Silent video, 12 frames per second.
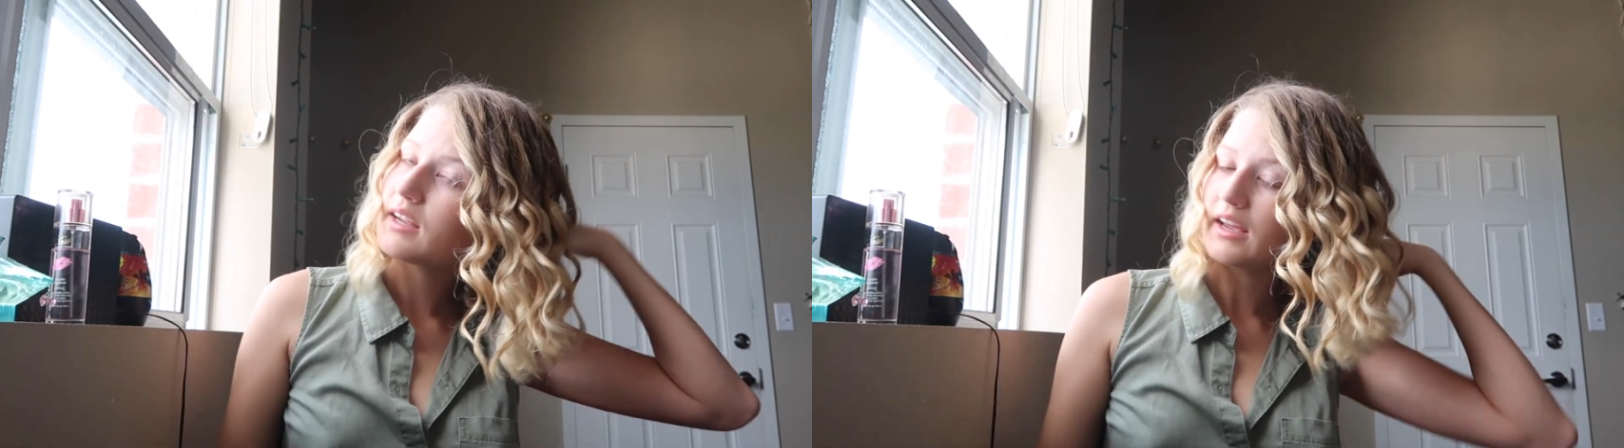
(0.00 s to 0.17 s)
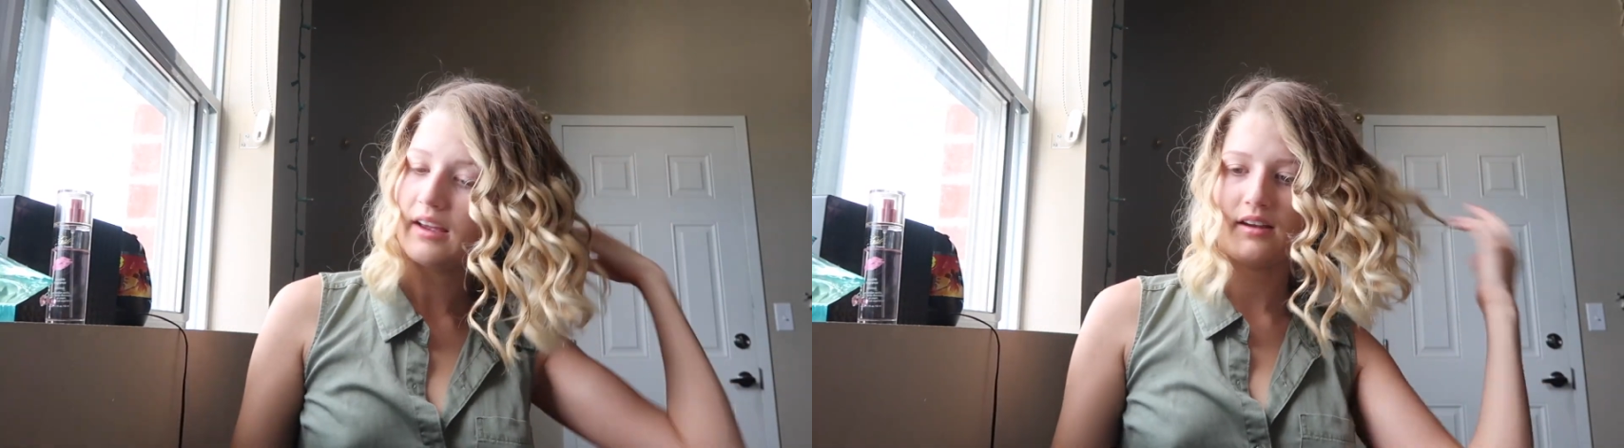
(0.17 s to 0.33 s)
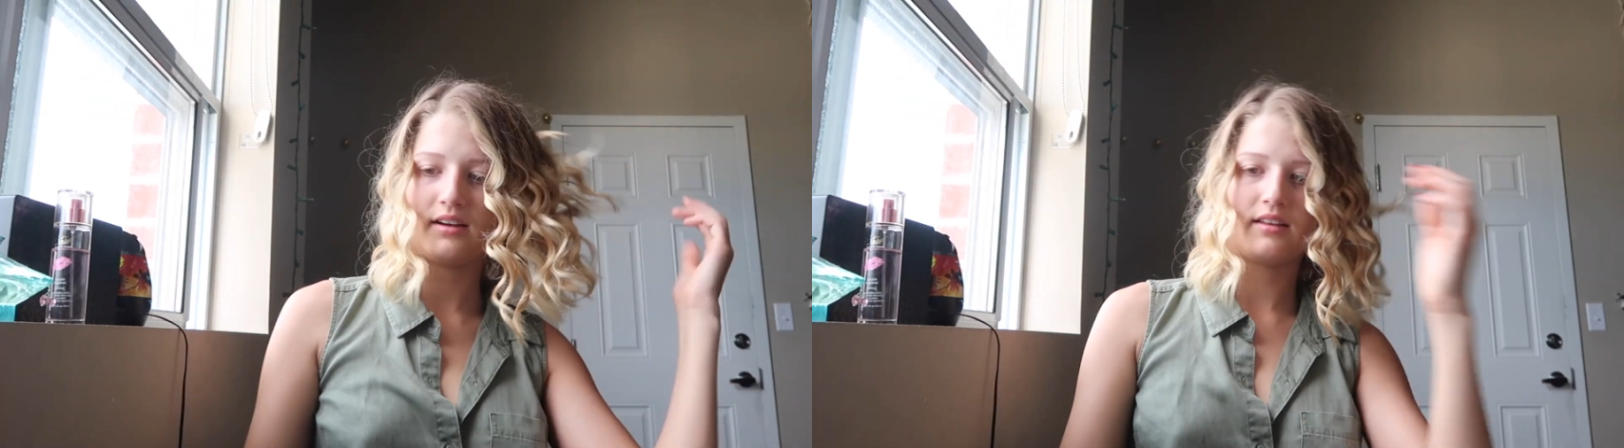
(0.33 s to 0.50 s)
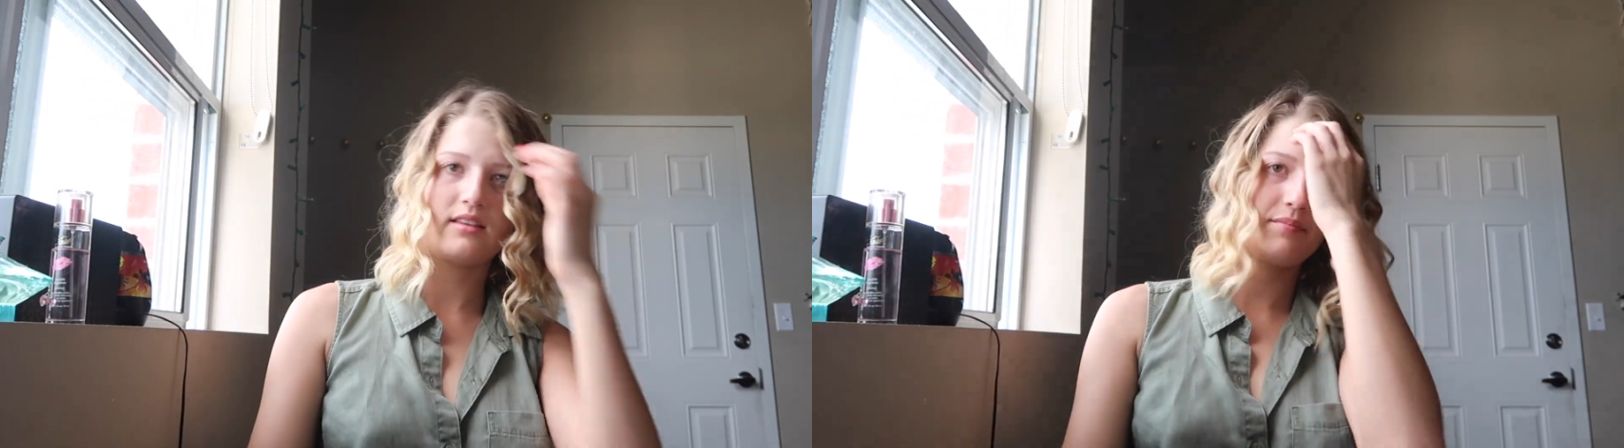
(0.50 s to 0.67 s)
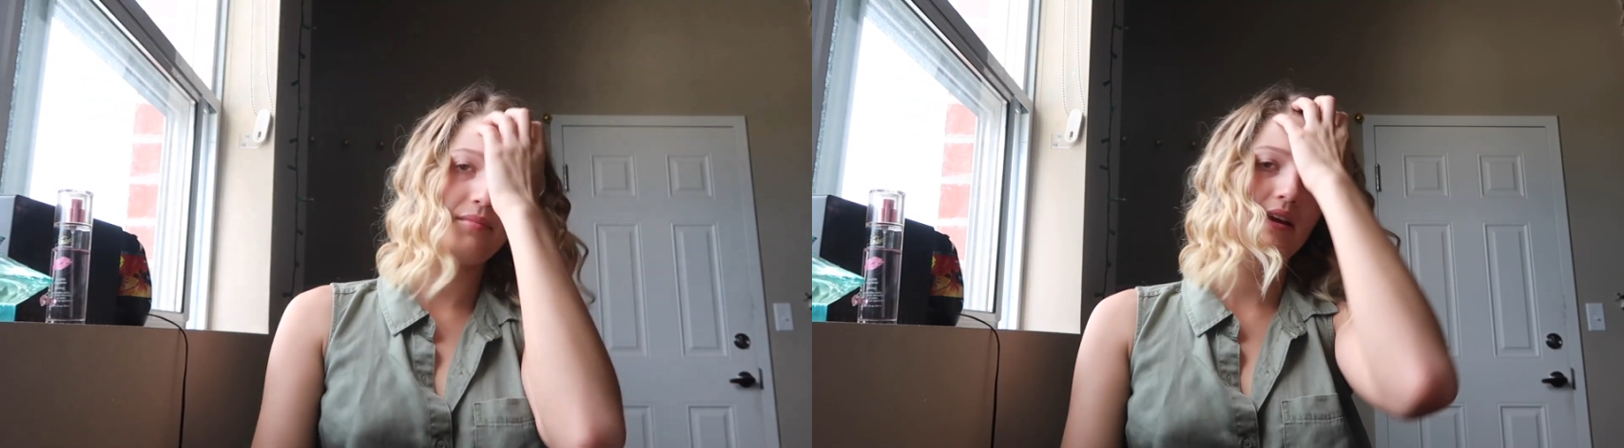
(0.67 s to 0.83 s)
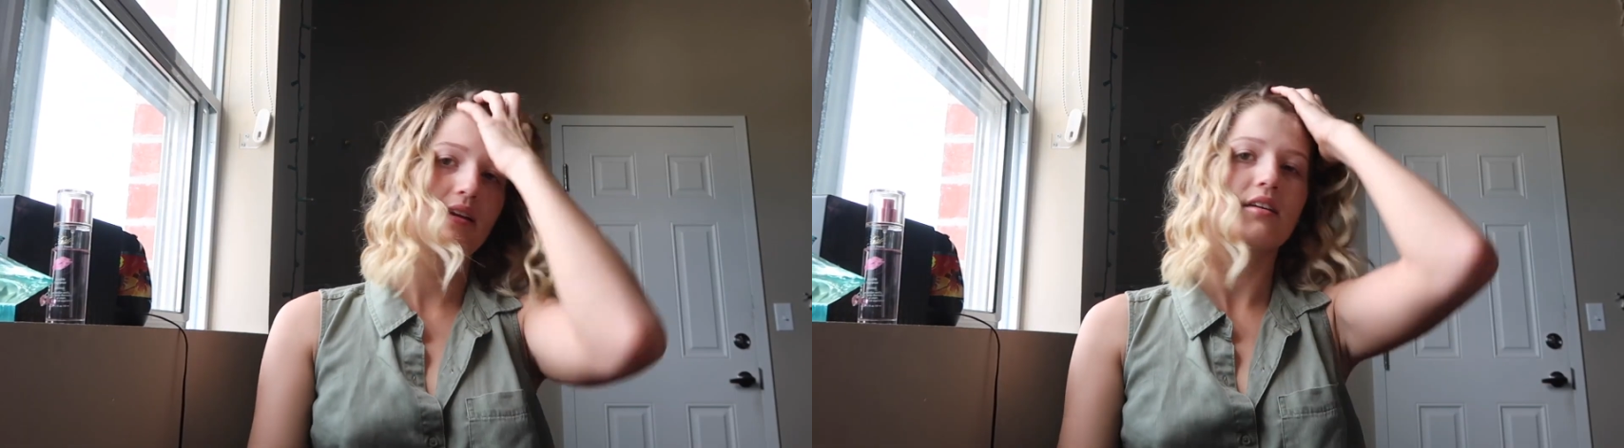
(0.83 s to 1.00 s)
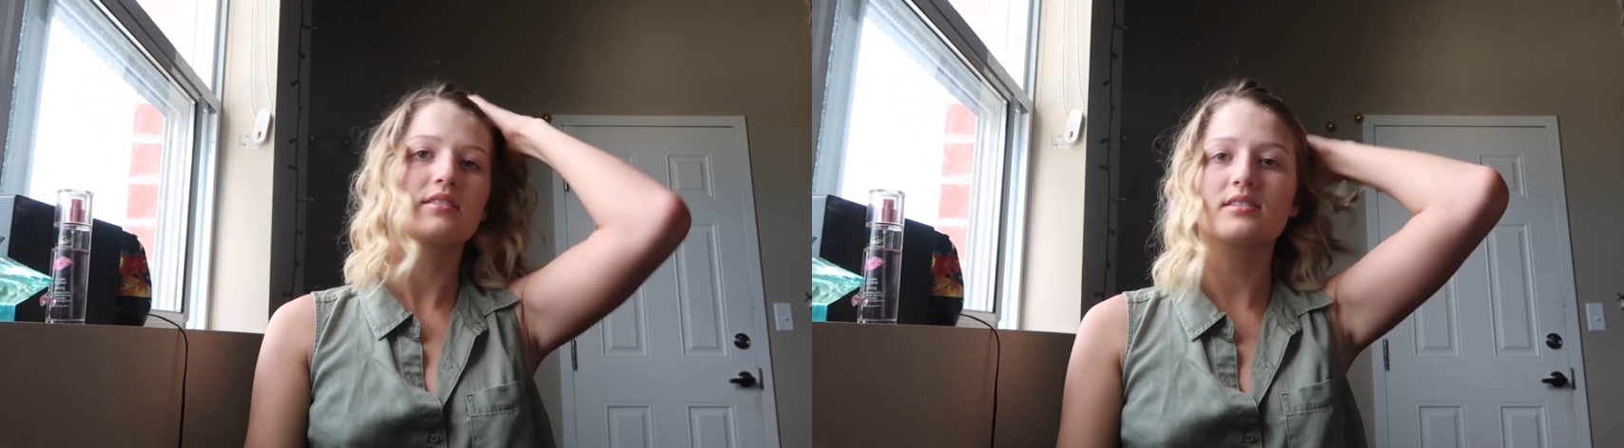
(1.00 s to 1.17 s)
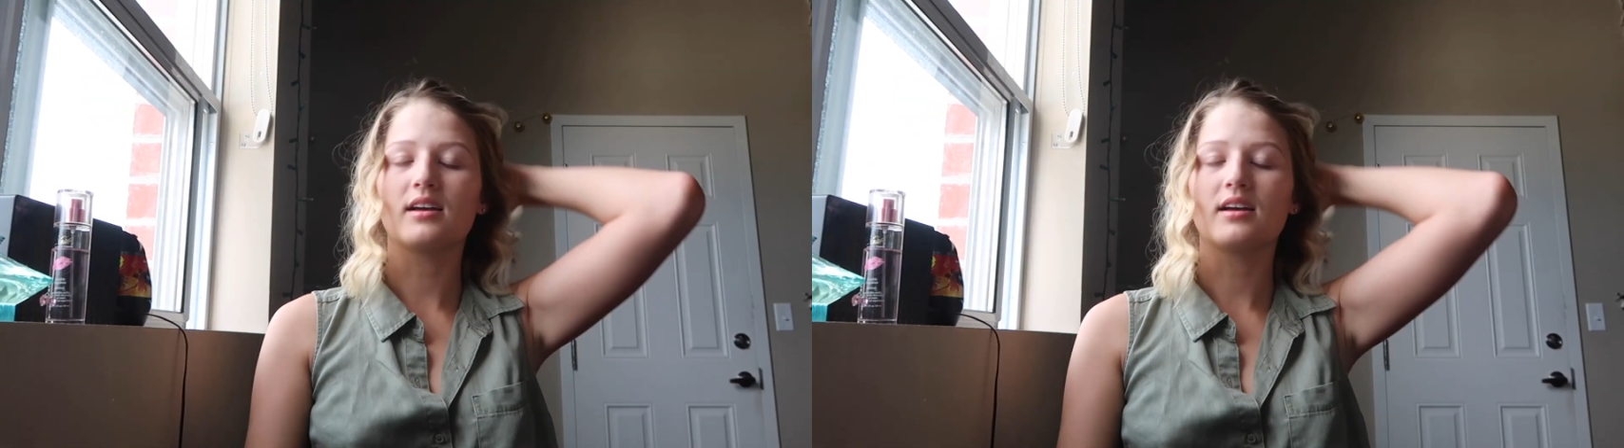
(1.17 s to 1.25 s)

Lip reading: Okay, I think my hair is